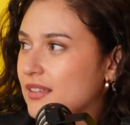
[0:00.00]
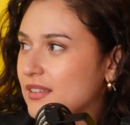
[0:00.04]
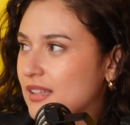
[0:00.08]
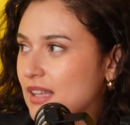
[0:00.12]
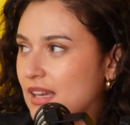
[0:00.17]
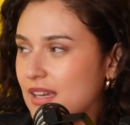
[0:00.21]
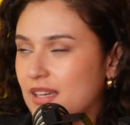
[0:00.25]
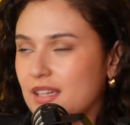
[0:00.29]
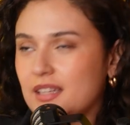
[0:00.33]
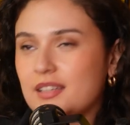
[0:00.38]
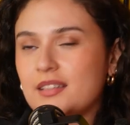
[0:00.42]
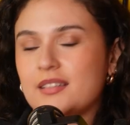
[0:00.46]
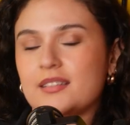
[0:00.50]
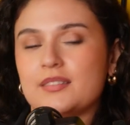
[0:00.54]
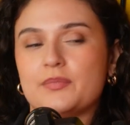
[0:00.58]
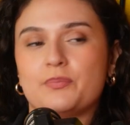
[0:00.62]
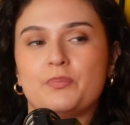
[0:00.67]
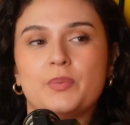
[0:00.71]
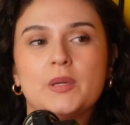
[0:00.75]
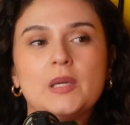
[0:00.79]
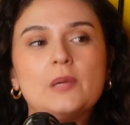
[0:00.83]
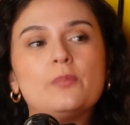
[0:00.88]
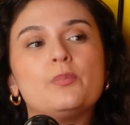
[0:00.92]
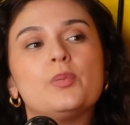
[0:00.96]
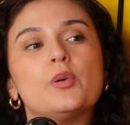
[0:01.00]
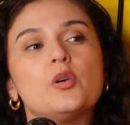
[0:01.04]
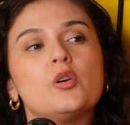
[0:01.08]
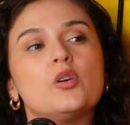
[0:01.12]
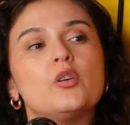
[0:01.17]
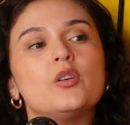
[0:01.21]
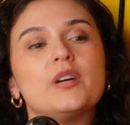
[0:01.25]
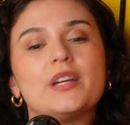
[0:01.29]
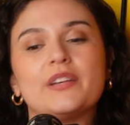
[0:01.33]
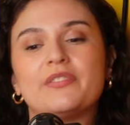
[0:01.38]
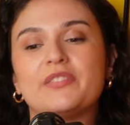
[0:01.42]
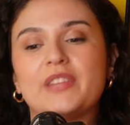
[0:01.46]
Like,
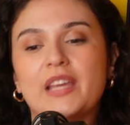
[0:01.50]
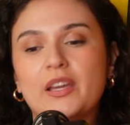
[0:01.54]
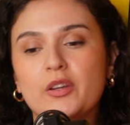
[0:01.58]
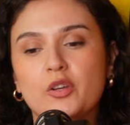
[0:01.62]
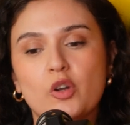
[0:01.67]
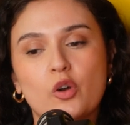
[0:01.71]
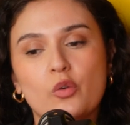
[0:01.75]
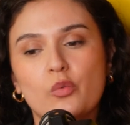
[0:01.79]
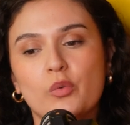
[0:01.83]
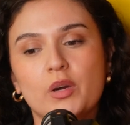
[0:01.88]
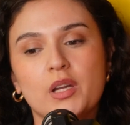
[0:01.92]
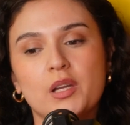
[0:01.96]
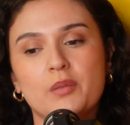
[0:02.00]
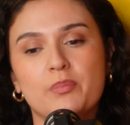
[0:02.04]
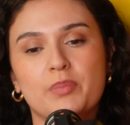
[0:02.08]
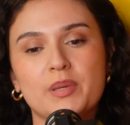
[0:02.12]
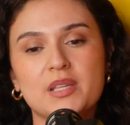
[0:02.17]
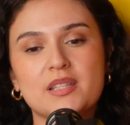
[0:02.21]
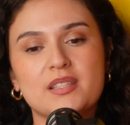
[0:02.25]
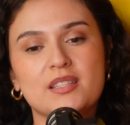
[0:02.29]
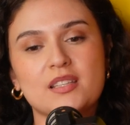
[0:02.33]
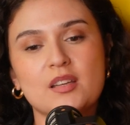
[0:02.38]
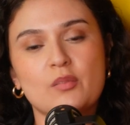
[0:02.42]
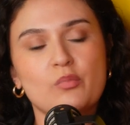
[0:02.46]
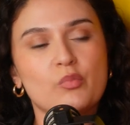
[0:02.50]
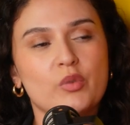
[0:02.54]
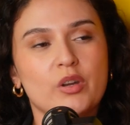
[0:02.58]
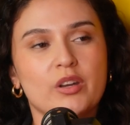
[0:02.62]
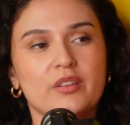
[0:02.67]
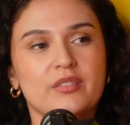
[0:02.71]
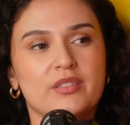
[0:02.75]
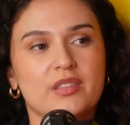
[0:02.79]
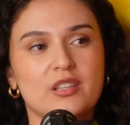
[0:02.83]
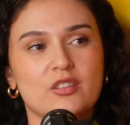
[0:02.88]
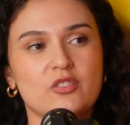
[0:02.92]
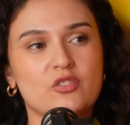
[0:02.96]
people, if they don't want to be
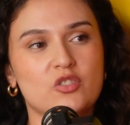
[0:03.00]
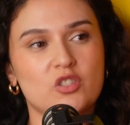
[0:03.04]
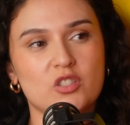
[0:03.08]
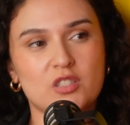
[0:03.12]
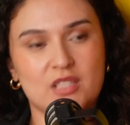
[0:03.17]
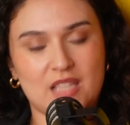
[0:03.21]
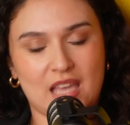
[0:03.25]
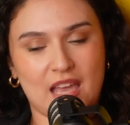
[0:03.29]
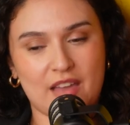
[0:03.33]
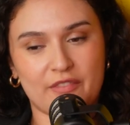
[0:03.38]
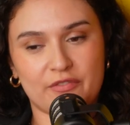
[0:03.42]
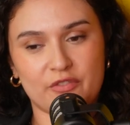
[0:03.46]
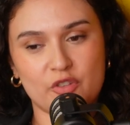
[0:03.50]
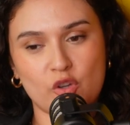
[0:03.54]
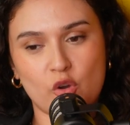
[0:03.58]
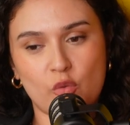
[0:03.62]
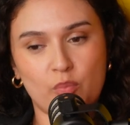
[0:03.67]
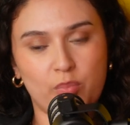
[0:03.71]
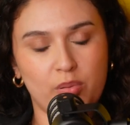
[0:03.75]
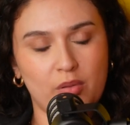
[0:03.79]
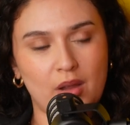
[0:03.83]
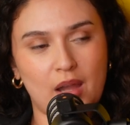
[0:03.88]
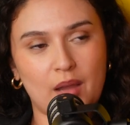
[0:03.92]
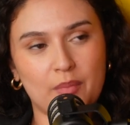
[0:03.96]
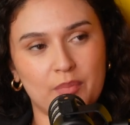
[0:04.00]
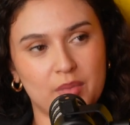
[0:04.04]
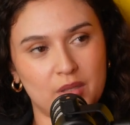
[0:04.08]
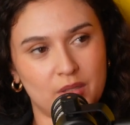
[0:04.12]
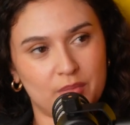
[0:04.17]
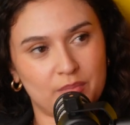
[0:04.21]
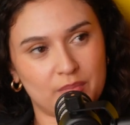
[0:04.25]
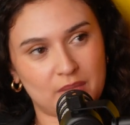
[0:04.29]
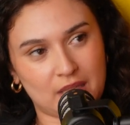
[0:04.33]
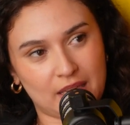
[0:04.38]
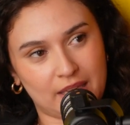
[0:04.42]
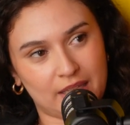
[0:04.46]
somewhere, they'll just have no
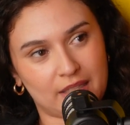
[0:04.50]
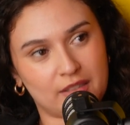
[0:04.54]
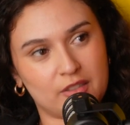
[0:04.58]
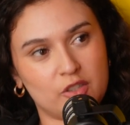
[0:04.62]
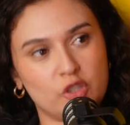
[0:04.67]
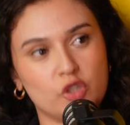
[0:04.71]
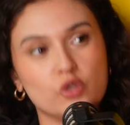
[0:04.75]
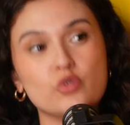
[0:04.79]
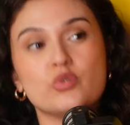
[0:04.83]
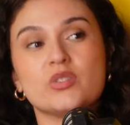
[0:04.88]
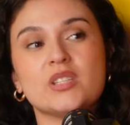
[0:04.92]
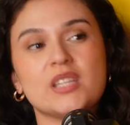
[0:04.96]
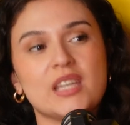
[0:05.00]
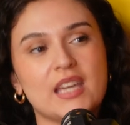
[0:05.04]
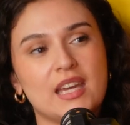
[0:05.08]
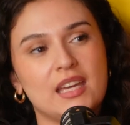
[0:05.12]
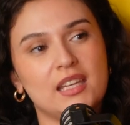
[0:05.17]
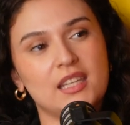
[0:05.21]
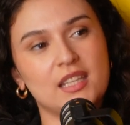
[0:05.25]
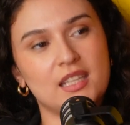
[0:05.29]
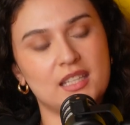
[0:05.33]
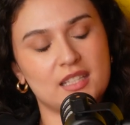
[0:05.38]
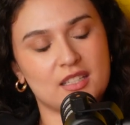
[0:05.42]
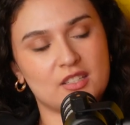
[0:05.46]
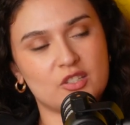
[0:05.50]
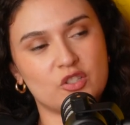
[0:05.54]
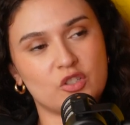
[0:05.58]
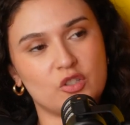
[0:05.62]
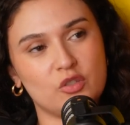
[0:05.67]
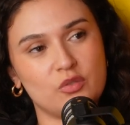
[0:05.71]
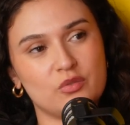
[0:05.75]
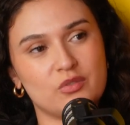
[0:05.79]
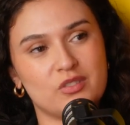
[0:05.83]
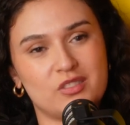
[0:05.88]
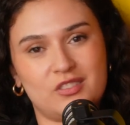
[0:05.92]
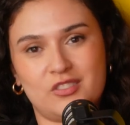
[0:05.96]
problem like using any
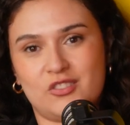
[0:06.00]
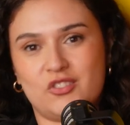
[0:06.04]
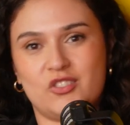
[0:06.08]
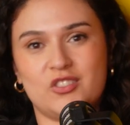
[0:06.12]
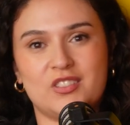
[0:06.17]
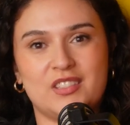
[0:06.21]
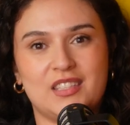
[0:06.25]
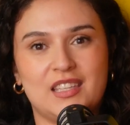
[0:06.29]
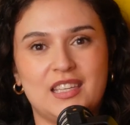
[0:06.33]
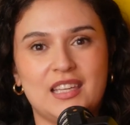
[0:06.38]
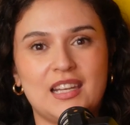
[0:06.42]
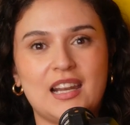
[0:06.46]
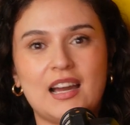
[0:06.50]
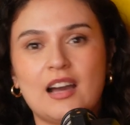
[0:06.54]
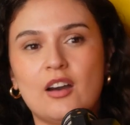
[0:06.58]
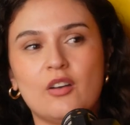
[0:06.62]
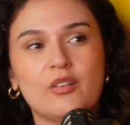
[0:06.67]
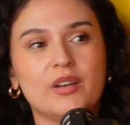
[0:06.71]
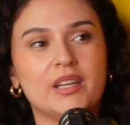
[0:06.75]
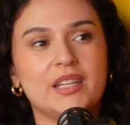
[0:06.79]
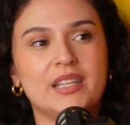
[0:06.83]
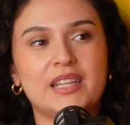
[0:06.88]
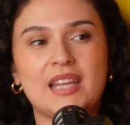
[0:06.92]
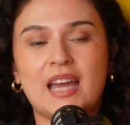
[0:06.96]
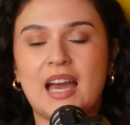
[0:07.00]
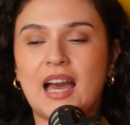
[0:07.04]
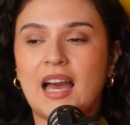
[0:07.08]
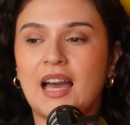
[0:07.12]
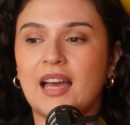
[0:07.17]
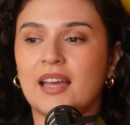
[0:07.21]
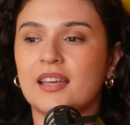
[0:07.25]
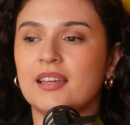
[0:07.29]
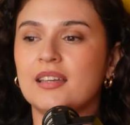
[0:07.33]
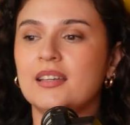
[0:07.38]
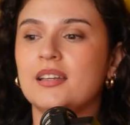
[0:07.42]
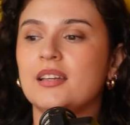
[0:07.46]
excuse to just get out and
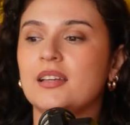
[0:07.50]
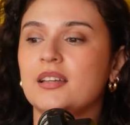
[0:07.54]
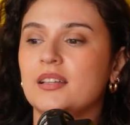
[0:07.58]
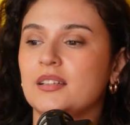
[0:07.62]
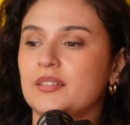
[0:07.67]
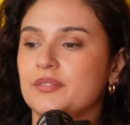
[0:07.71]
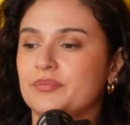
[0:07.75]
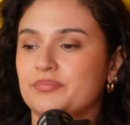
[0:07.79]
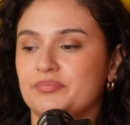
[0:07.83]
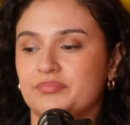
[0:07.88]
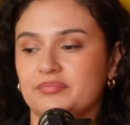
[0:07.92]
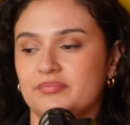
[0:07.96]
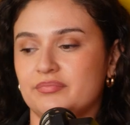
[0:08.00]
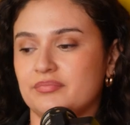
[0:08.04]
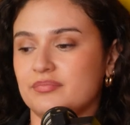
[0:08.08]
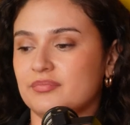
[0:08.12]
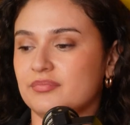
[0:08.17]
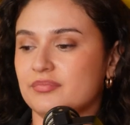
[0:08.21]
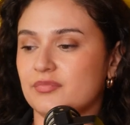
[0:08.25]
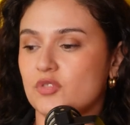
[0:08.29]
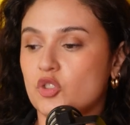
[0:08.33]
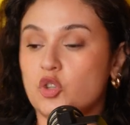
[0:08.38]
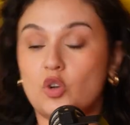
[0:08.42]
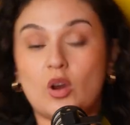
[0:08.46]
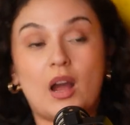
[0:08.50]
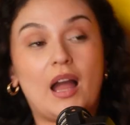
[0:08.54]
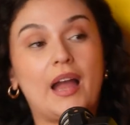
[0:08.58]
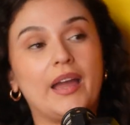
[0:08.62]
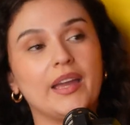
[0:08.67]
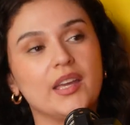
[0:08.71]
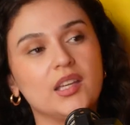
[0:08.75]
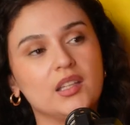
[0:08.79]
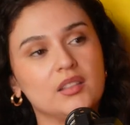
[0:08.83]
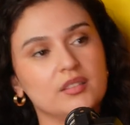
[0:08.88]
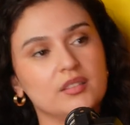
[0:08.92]
not try.